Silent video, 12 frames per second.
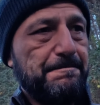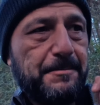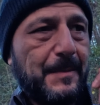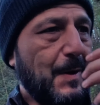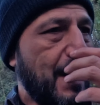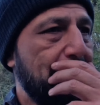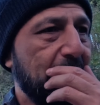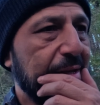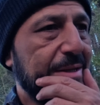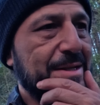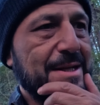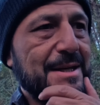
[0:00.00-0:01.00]
grab
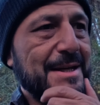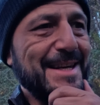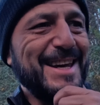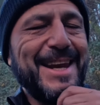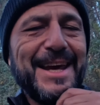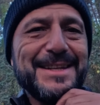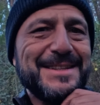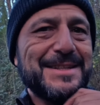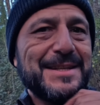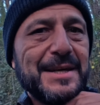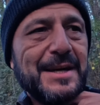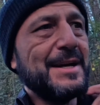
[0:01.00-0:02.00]
it, eat
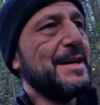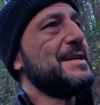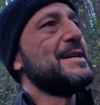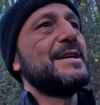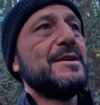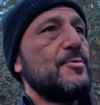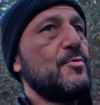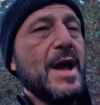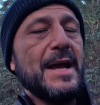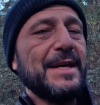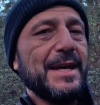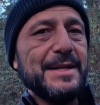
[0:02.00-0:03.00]
it,
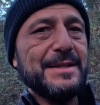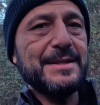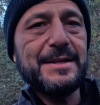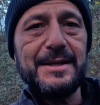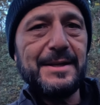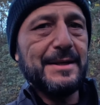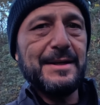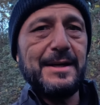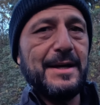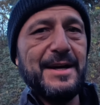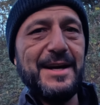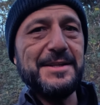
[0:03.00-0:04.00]
rank it.
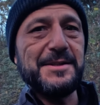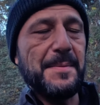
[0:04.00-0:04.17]
It's